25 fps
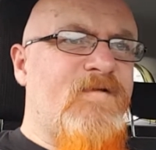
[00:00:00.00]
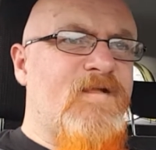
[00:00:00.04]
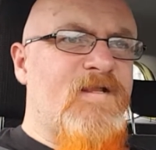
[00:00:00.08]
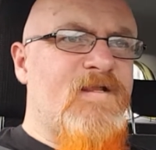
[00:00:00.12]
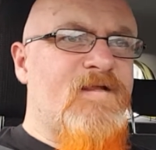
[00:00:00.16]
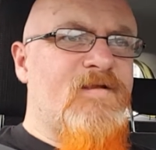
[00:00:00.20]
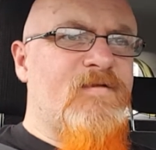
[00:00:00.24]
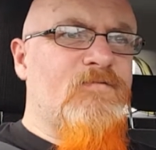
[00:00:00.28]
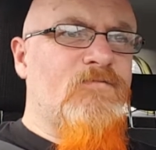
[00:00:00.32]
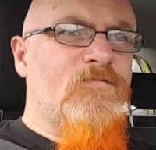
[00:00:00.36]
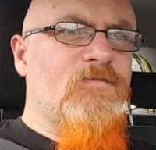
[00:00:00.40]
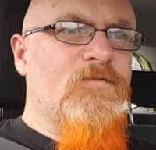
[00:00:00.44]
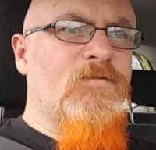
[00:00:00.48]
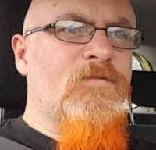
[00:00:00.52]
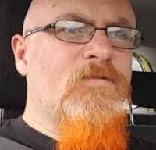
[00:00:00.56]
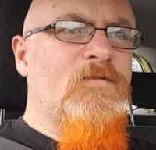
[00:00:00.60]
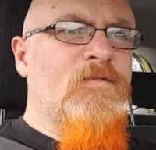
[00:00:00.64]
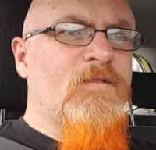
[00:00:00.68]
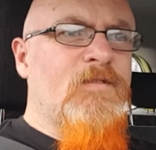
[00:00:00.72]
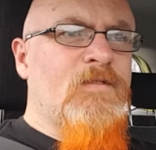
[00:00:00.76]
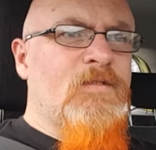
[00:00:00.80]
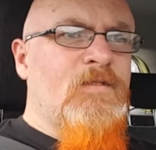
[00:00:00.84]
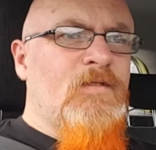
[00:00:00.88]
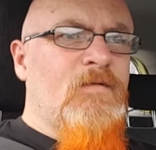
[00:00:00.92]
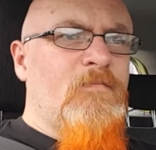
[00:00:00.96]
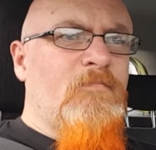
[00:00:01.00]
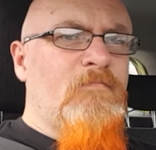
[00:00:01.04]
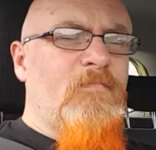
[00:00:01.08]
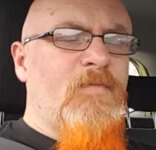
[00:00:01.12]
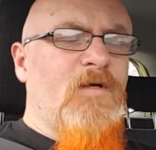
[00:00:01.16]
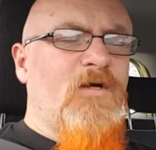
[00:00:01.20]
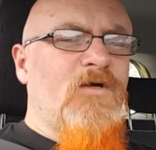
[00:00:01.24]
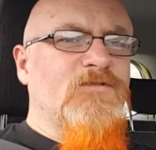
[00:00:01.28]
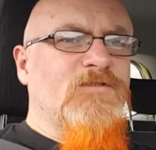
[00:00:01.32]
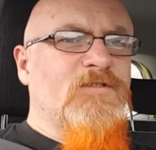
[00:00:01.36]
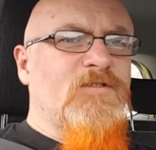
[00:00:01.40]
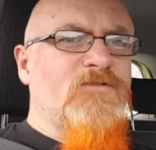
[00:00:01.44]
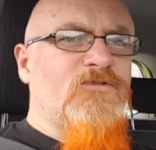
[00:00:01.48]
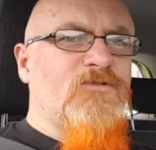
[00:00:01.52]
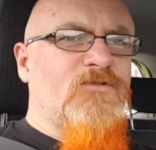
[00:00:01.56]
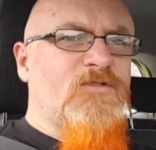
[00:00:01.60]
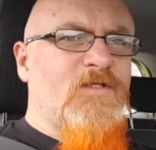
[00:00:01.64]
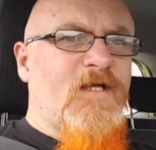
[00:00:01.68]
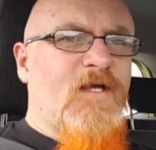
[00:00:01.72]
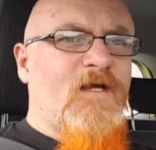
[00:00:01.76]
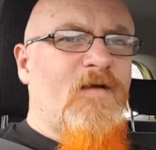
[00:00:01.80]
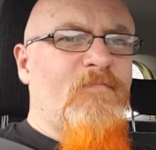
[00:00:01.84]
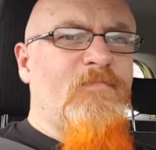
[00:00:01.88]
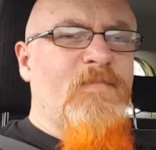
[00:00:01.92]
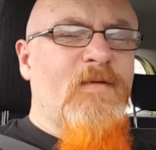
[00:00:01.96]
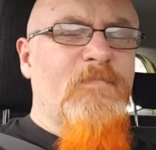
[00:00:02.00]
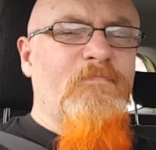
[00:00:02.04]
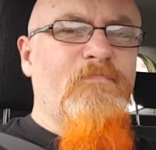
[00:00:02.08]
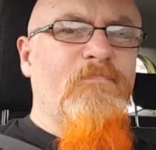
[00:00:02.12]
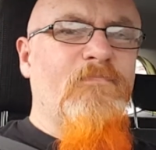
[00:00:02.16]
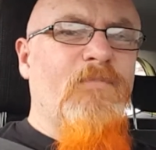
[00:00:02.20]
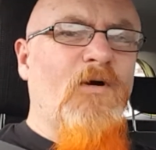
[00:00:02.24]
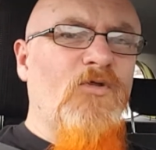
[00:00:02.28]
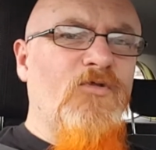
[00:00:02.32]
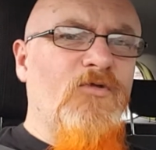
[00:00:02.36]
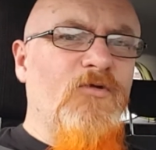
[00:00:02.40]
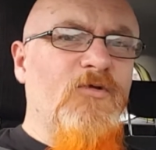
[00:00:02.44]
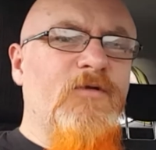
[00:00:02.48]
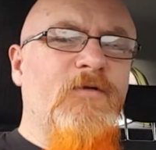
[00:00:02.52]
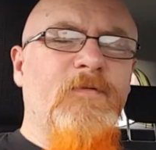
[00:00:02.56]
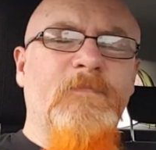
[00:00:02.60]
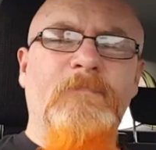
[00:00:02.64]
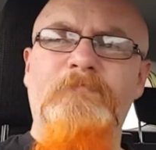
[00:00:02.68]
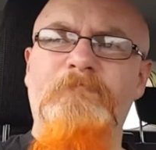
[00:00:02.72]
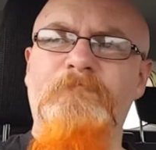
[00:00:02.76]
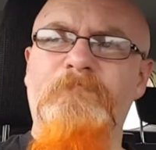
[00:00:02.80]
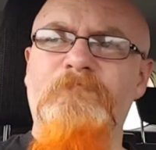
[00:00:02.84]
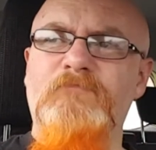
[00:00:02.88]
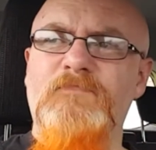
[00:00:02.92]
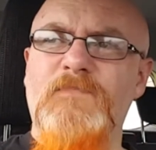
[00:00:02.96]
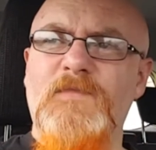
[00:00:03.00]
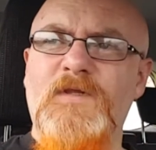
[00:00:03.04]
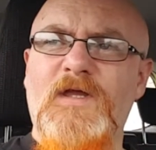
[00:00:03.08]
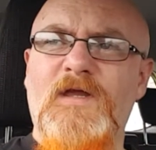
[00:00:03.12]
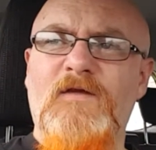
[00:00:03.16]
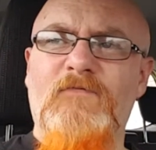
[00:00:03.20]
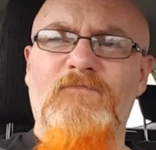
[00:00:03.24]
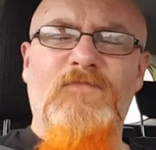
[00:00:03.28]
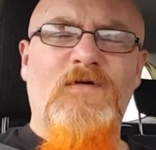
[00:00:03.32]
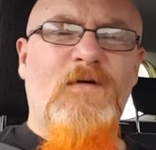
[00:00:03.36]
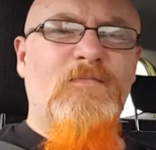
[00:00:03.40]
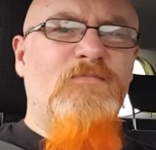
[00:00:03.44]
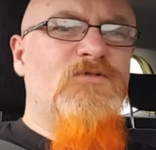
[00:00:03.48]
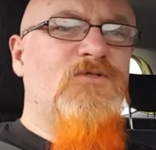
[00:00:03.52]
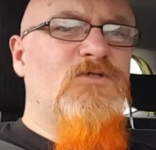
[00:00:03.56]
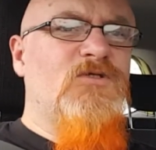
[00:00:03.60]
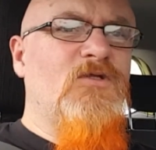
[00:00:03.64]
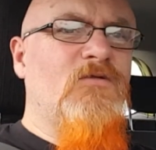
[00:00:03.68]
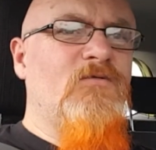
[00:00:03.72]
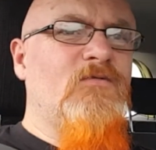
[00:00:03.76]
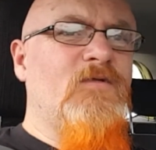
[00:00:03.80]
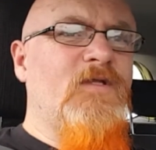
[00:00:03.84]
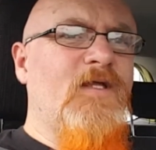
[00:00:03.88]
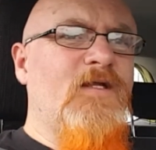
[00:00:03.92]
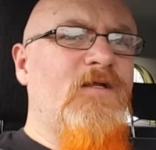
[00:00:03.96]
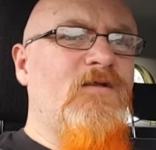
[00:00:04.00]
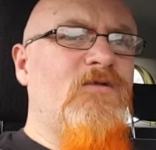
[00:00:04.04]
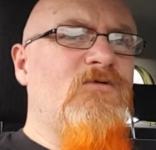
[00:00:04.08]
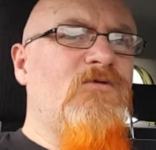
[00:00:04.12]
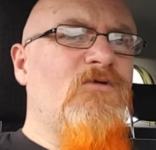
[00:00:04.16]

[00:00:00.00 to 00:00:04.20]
here because I just can't be bothered. I have absolutely